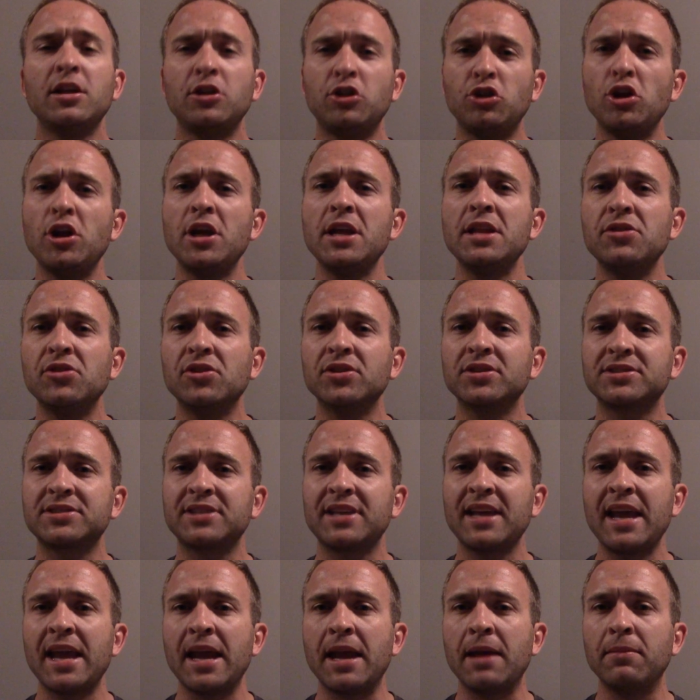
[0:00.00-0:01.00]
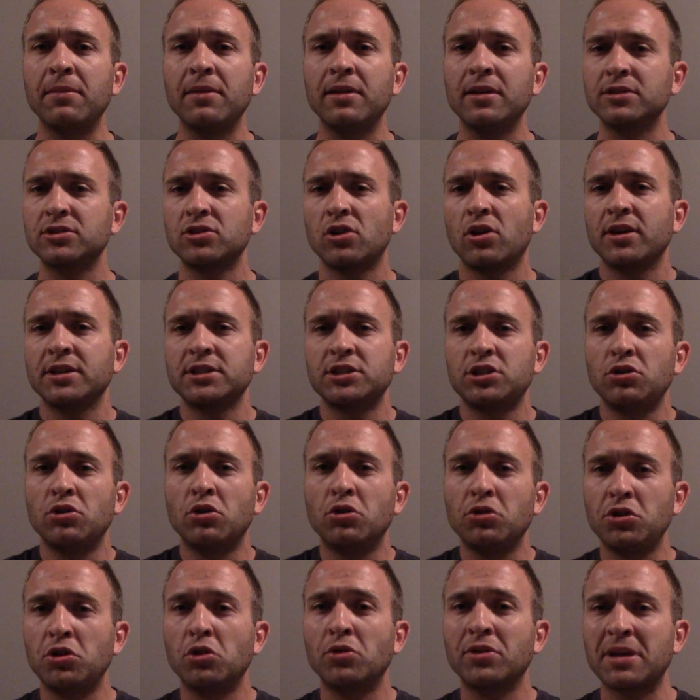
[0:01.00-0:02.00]
in this game, as long as you
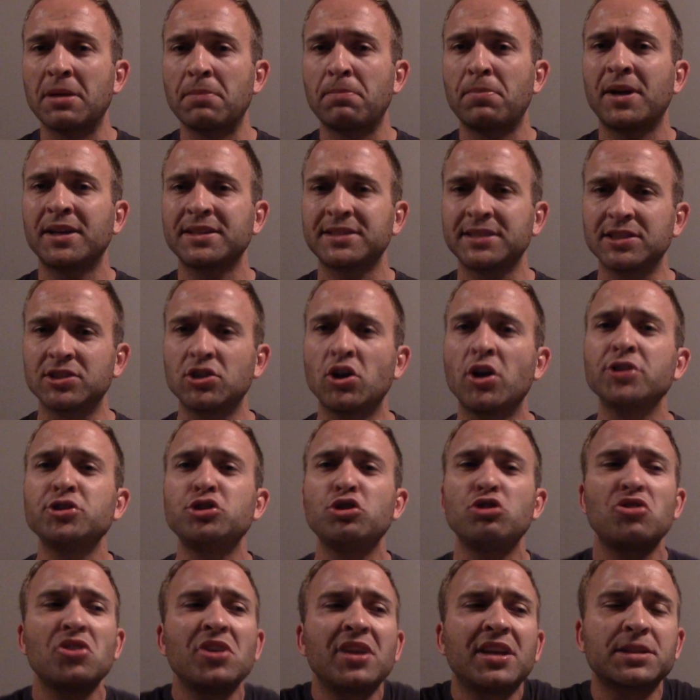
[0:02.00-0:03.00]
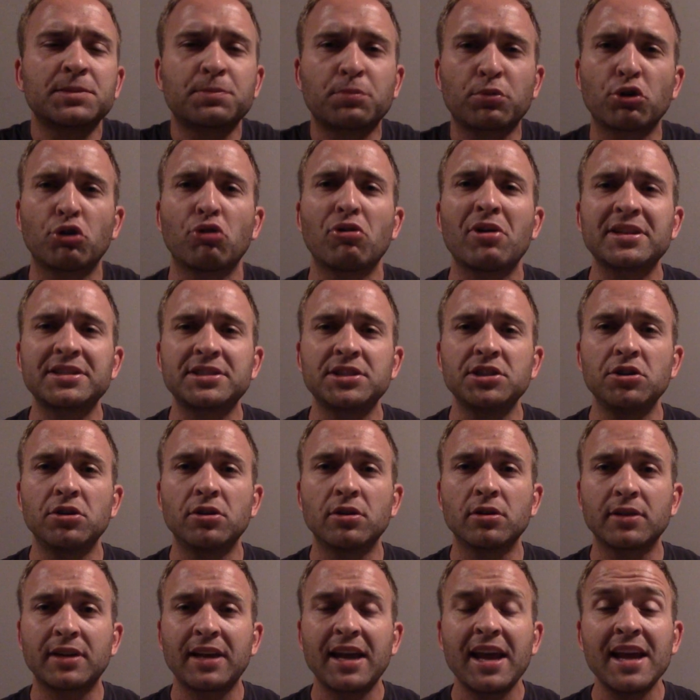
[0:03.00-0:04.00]
don't get busted, as long as you think it's progressing
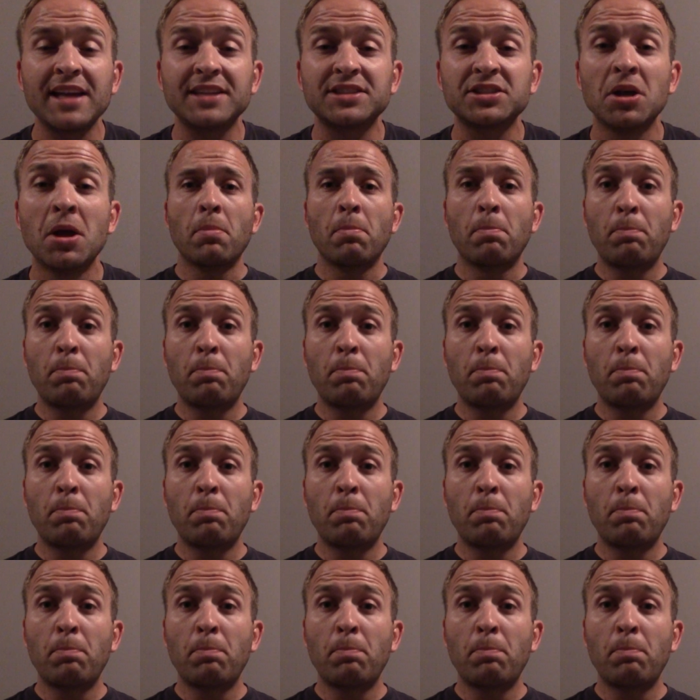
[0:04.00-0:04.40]
your case.